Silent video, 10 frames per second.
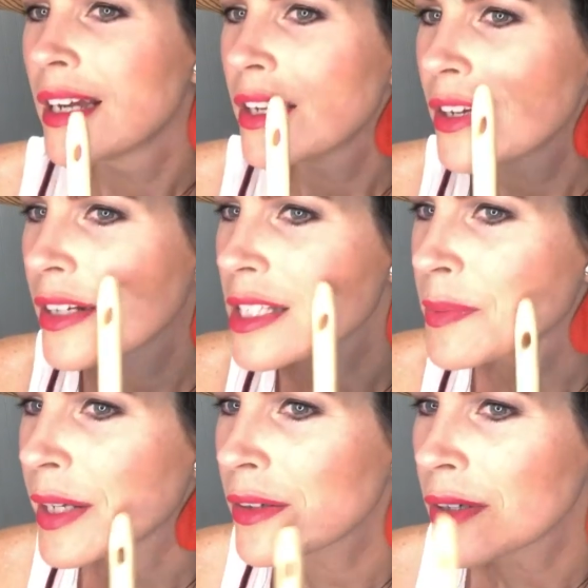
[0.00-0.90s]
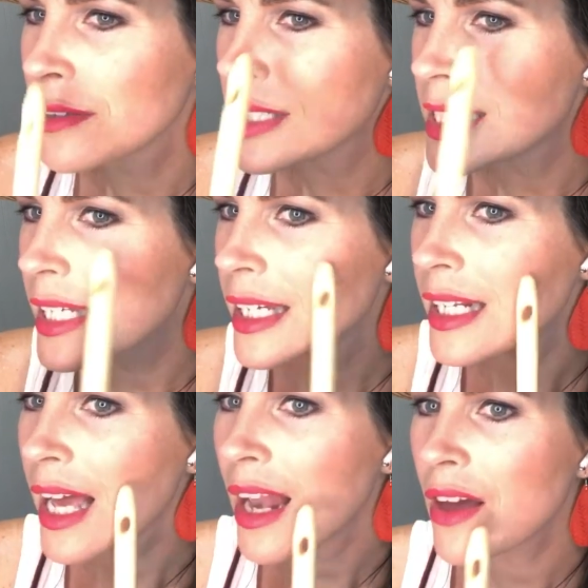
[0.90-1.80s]
You're going to sprinkle golden ticket
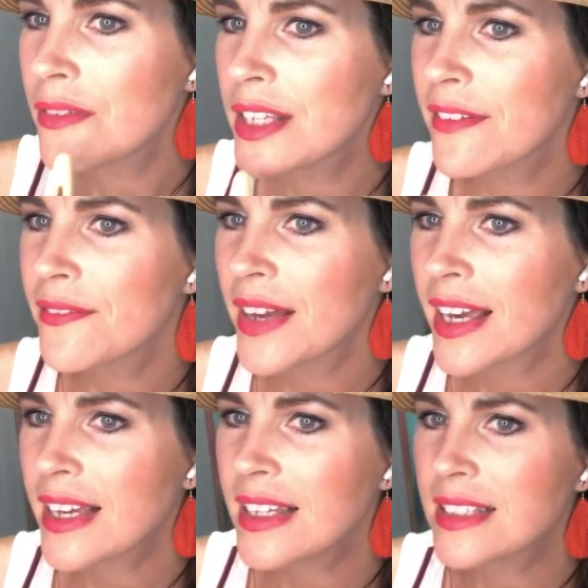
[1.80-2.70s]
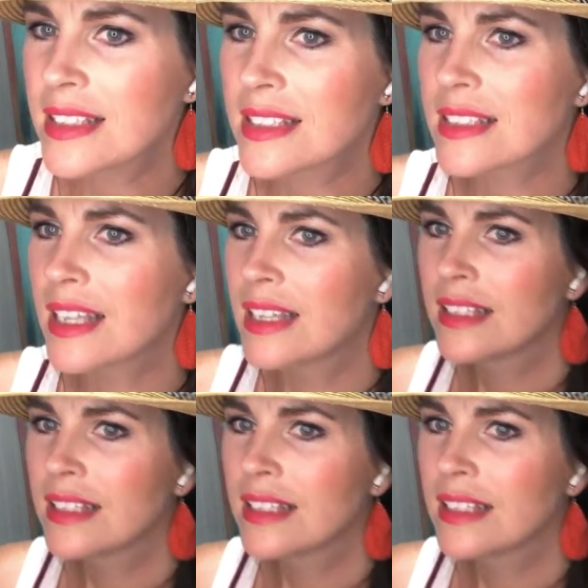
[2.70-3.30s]
all over your face.